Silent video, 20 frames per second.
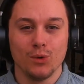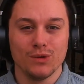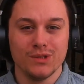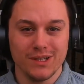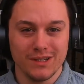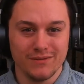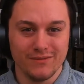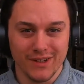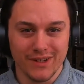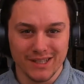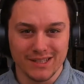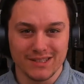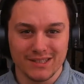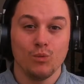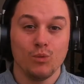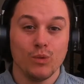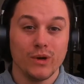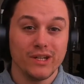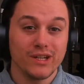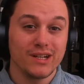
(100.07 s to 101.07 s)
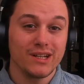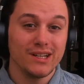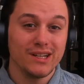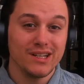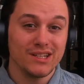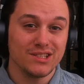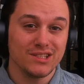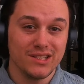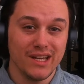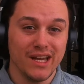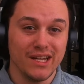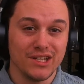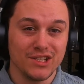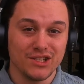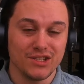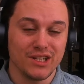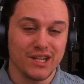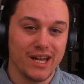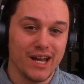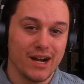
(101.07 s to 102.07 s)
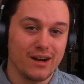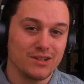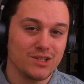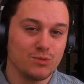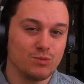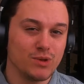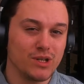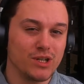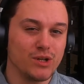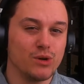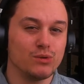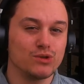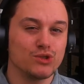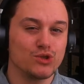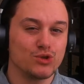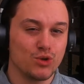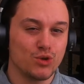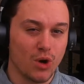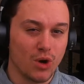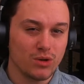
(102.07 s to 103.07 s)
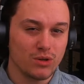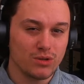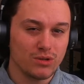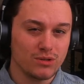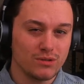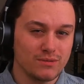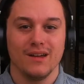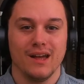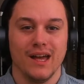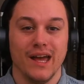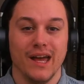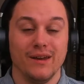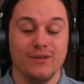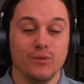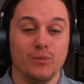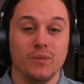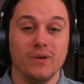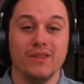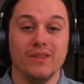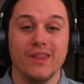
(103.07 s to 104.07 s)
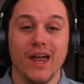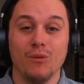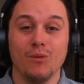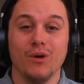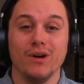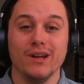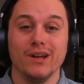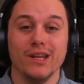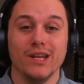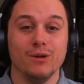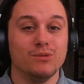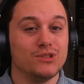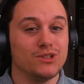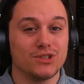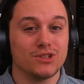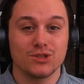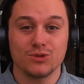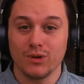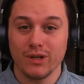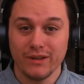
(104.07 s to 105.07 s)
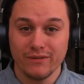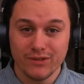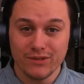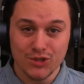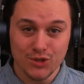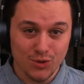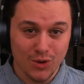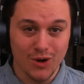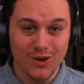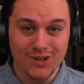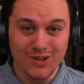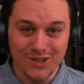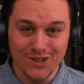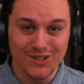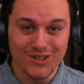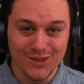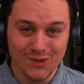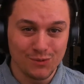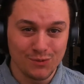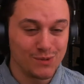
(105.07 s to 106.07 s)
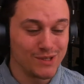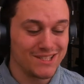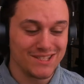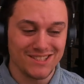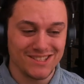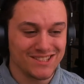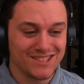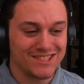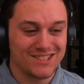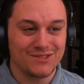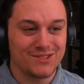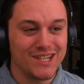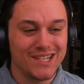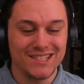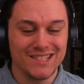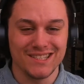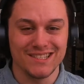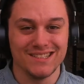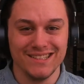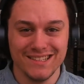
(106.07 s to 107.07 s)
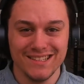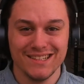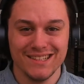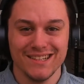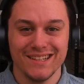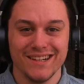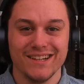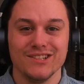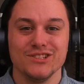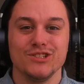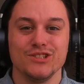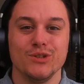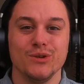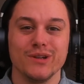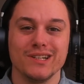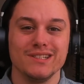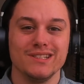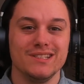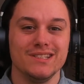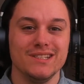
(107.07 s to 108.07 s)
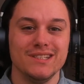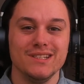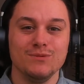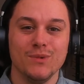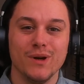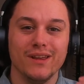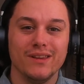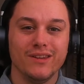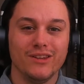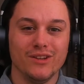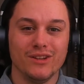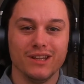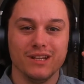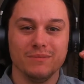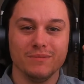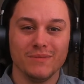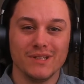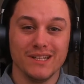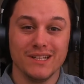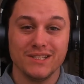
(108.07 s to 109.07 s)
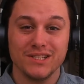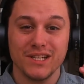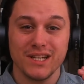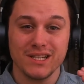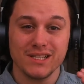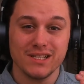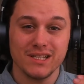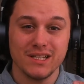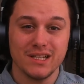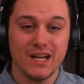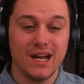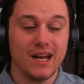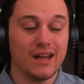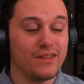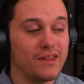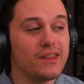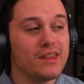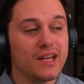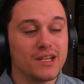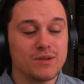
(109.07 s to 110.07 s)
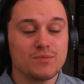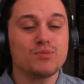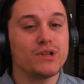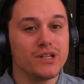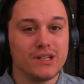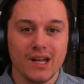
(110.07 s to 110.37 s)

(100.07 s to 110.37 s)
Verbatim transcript: new event. When you clear a stage, the character will go stronger, and if you beat that one, he would just grow even stronger, which is just crazy. So you can see where your limit is actually. I think that's pretty